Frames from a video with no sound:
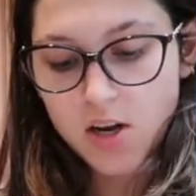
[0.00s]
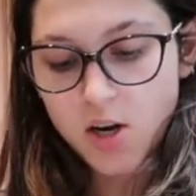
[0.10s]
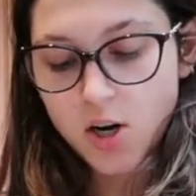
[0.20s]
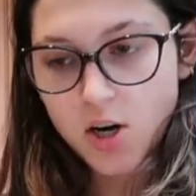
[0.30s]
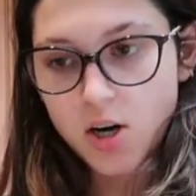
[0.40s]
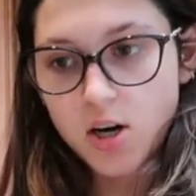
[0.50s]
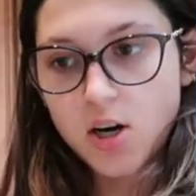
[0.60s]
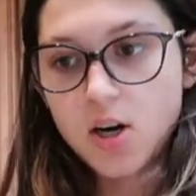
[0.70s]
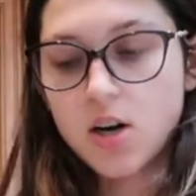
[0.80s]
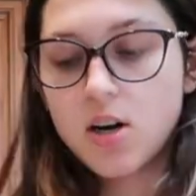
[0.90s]

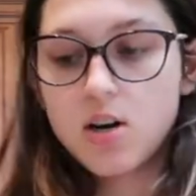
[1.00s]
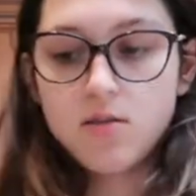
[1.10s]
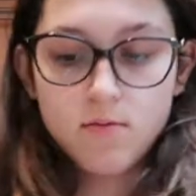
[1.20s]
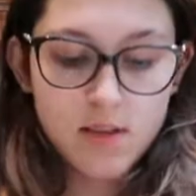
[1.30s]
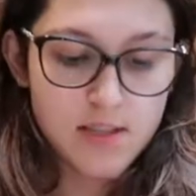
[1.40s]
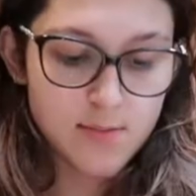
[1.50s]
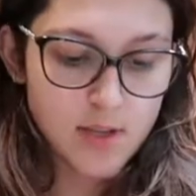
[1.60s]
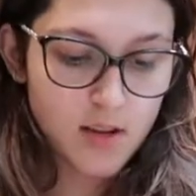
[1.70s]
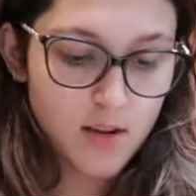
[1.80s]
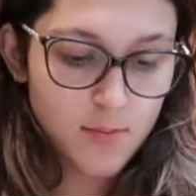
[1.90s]
her, this seems
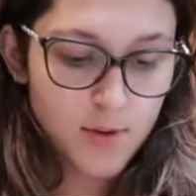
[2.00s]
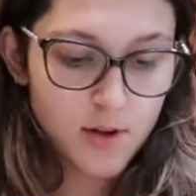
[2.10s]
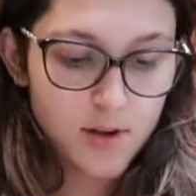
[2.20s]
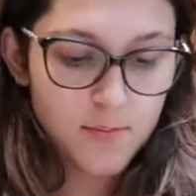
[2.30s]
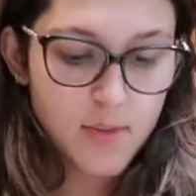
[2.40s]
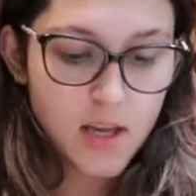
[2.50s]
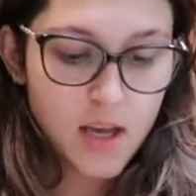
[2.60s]
like a lot of butter.